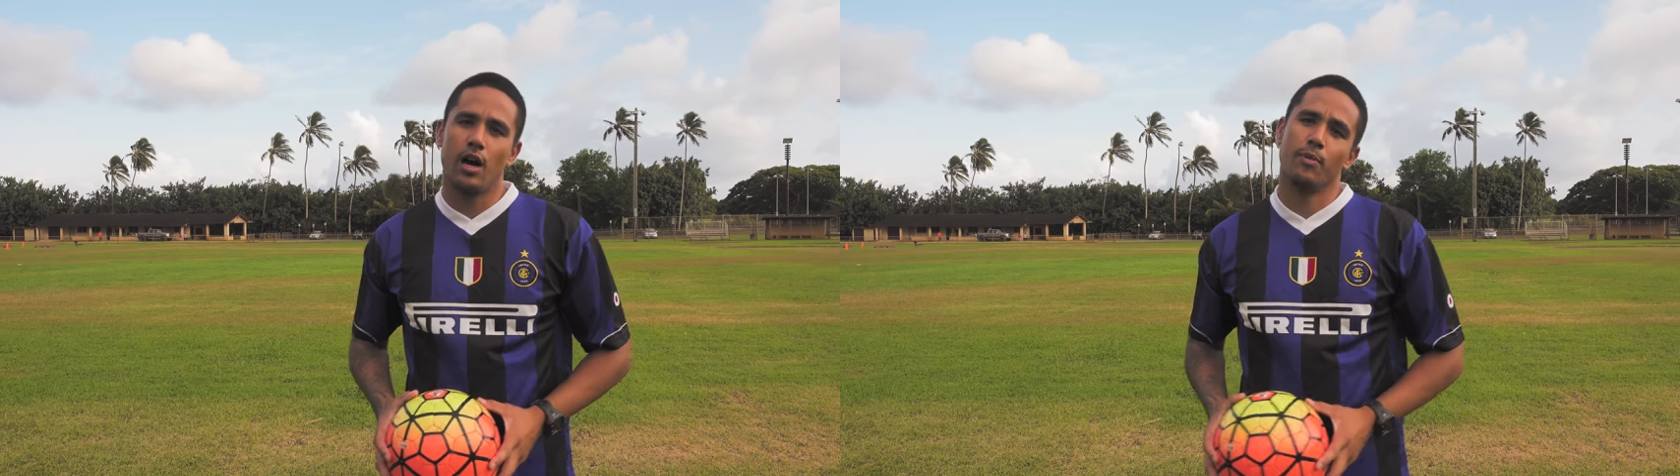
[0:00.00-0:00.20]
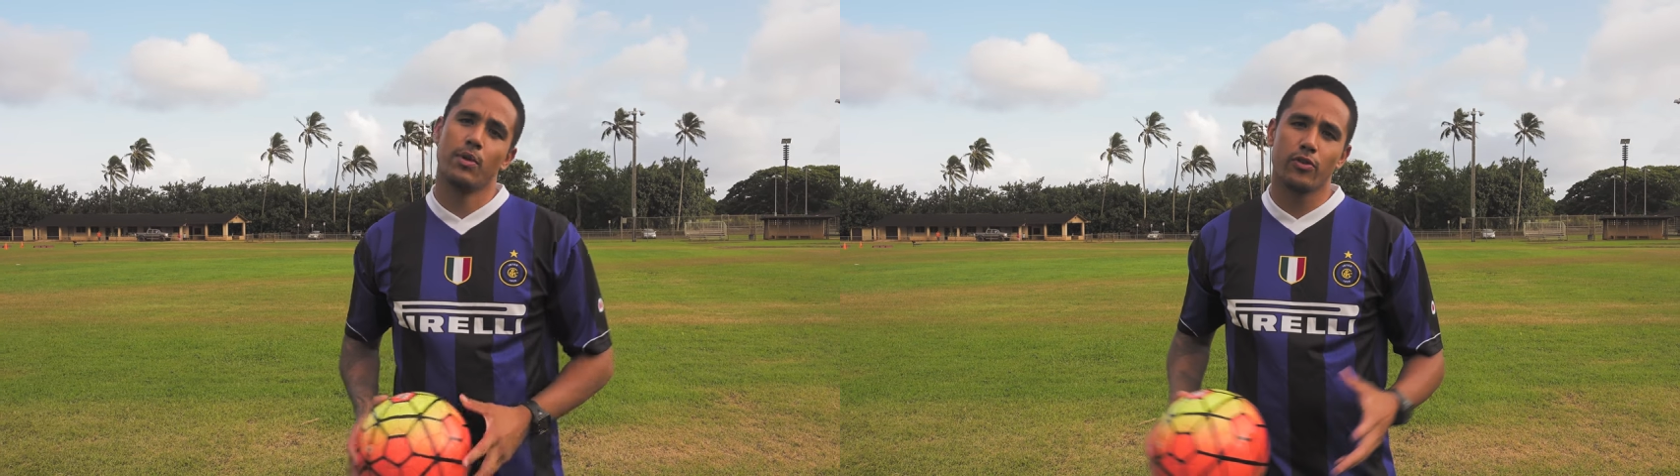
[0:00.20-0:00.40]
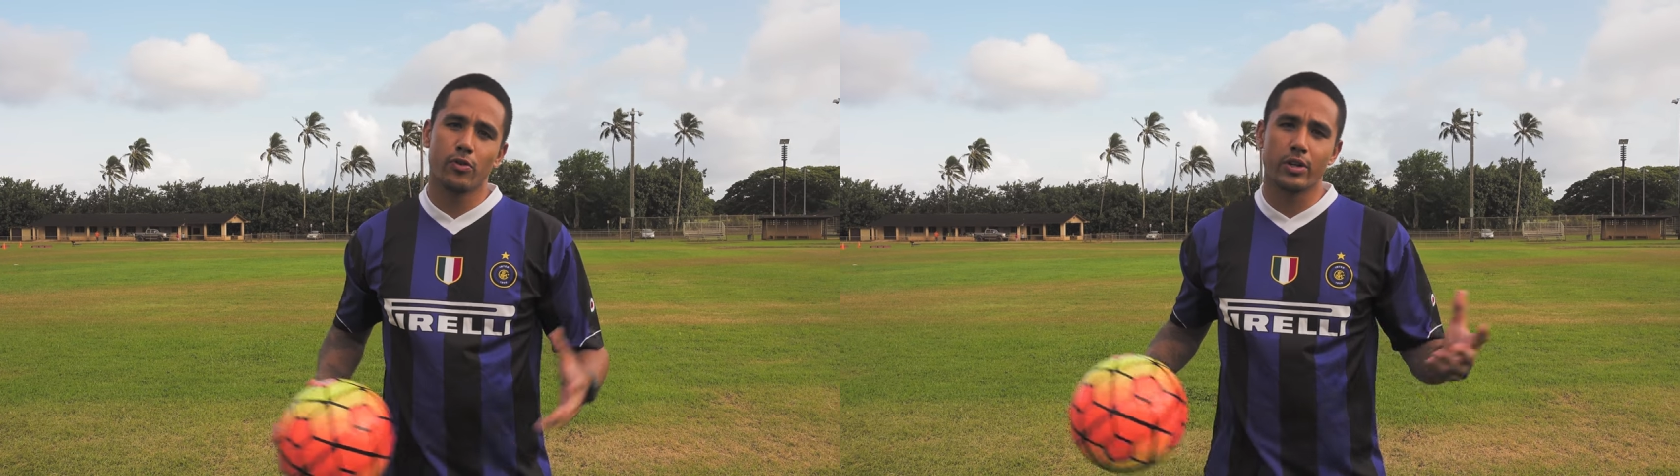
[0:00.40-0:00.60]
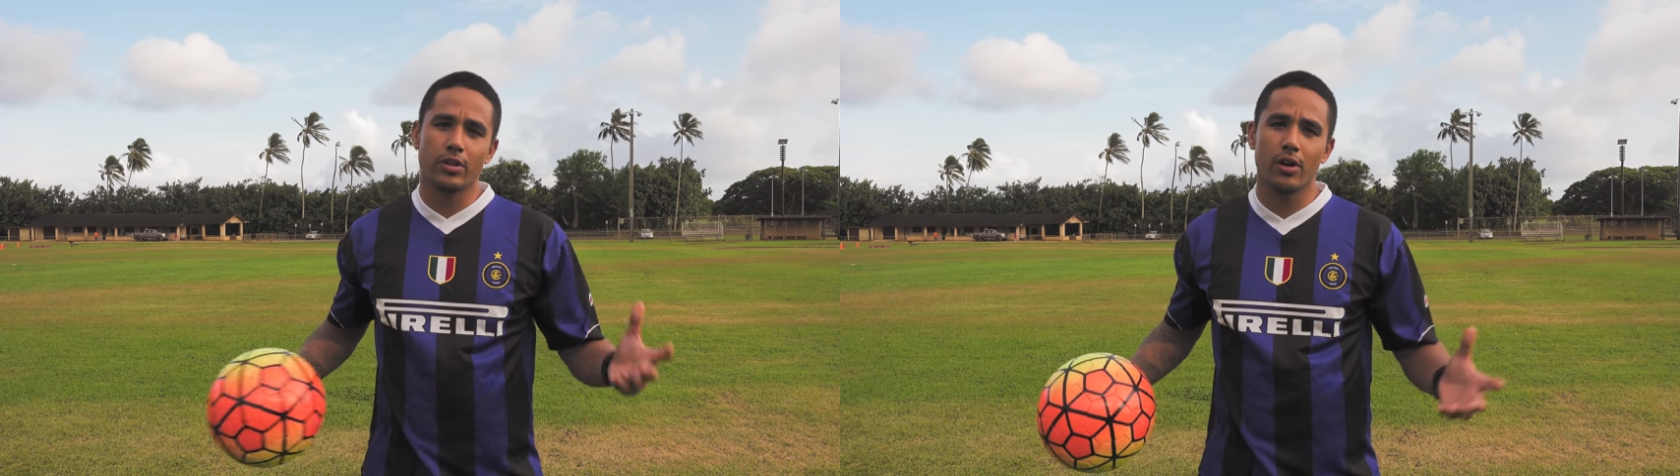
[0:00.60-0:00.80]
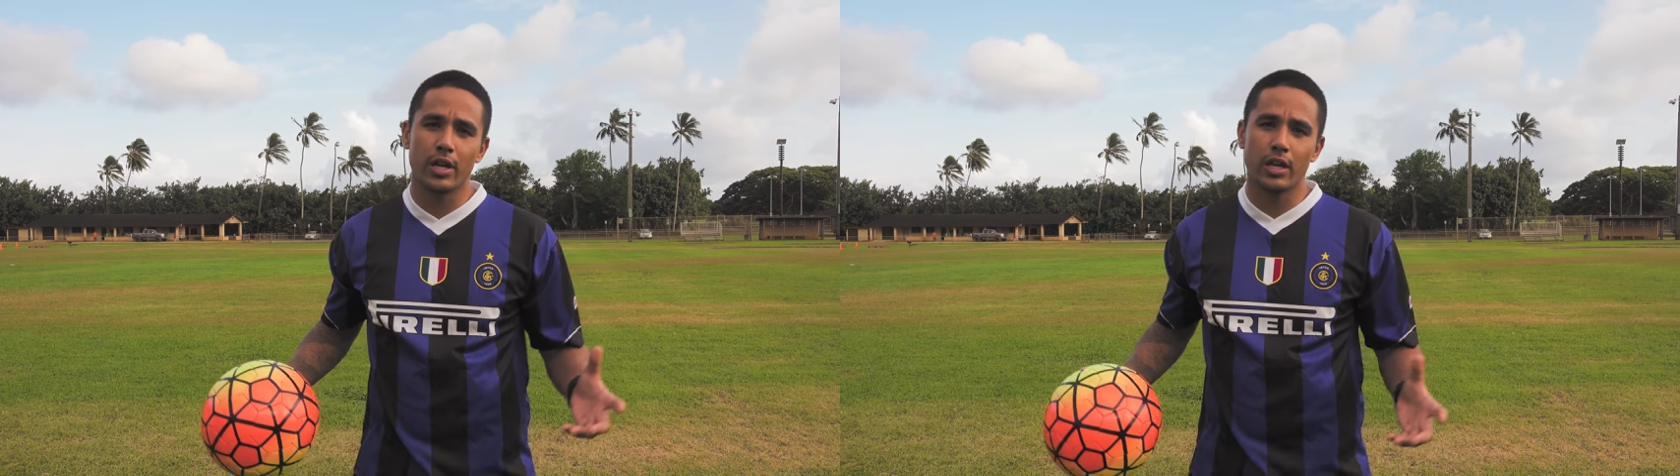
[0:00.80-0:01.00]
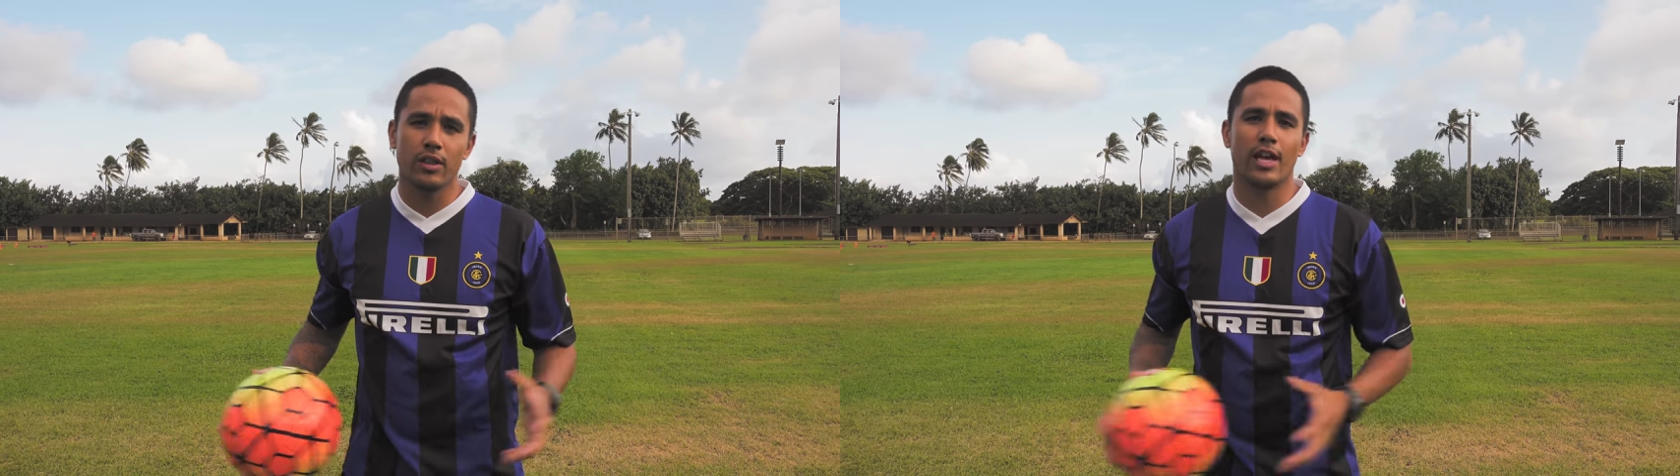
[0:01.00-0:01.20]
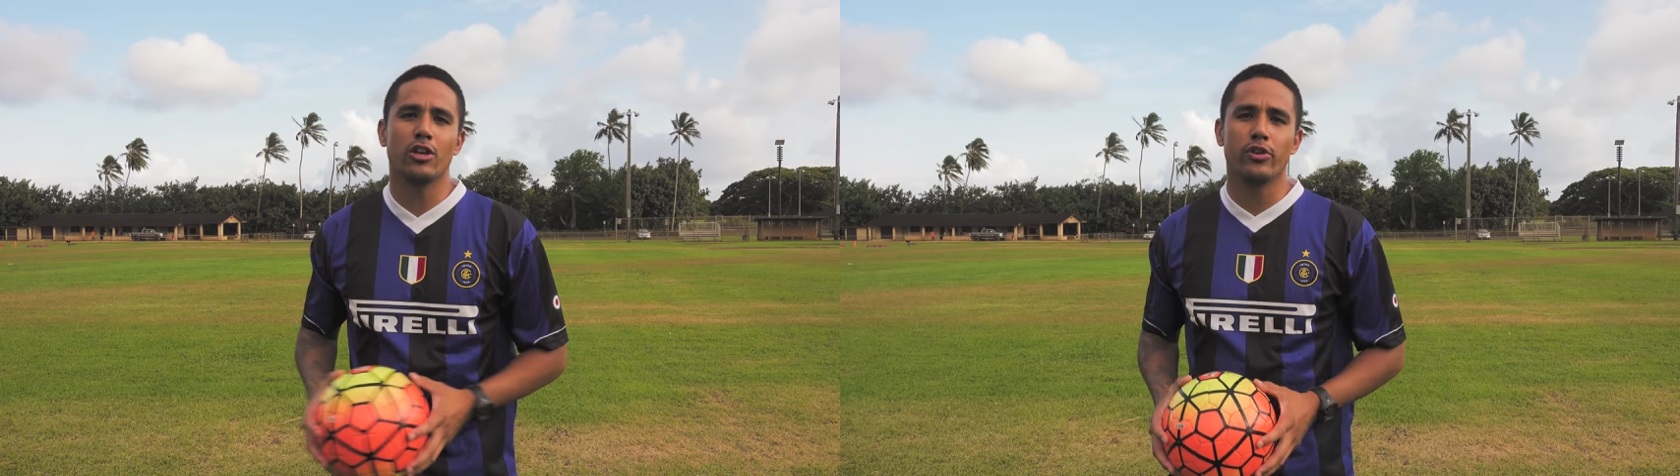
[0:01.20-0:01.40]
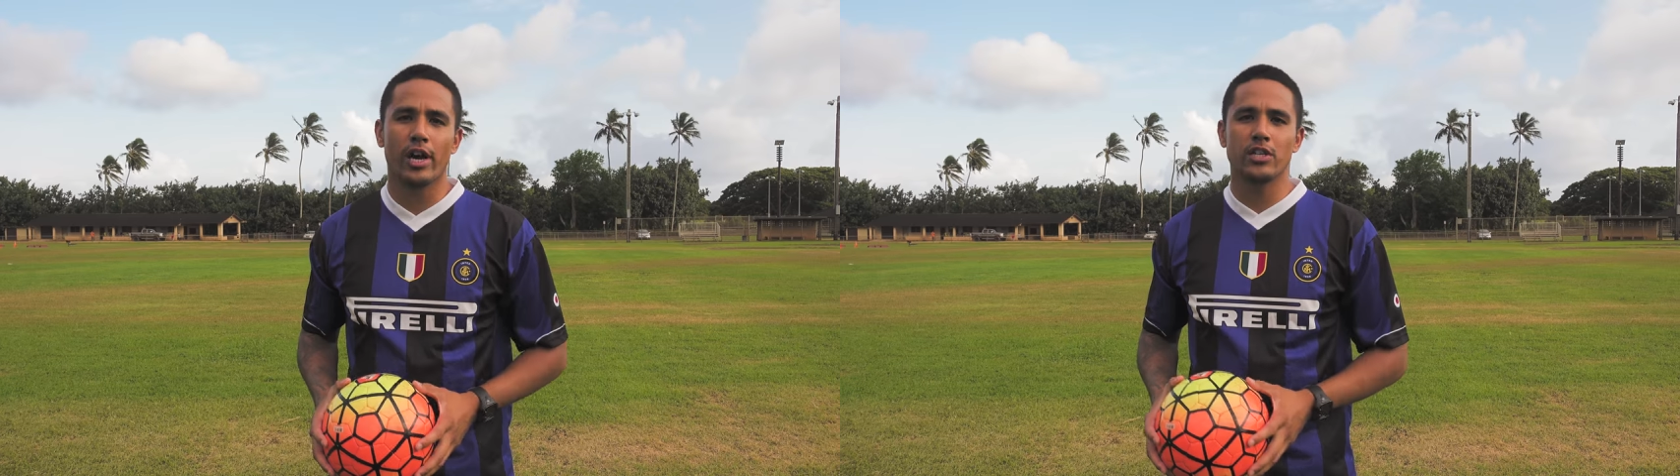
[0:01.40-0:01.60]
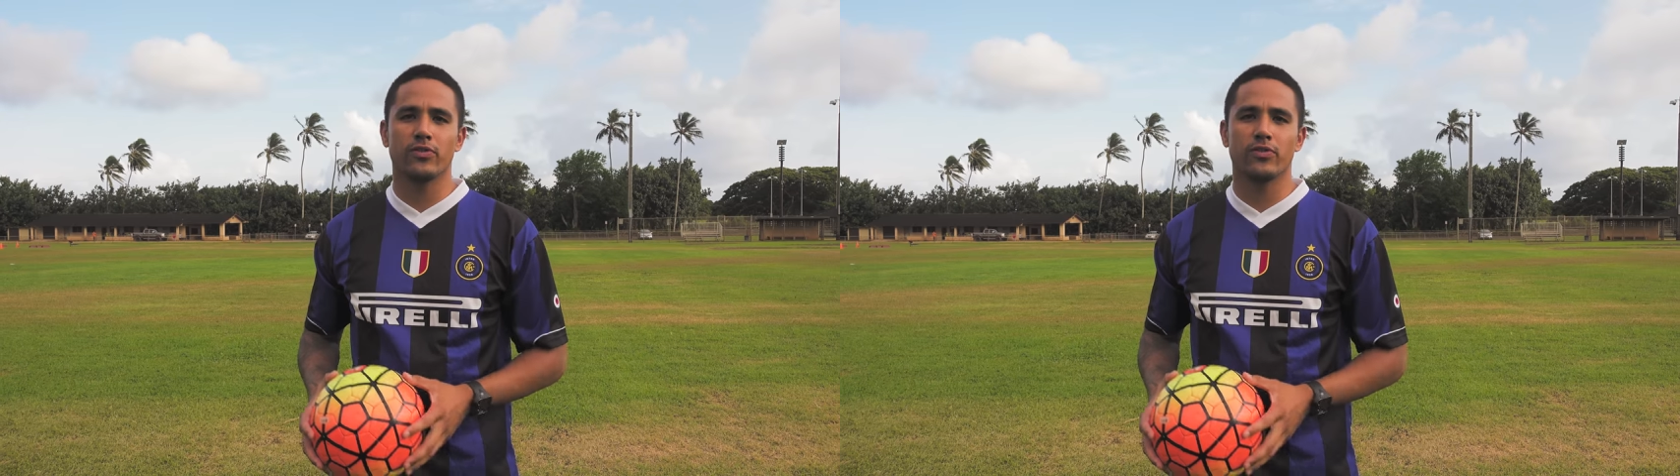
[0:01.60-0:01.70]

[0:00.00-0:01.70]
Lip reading: If you're returning, thank you guys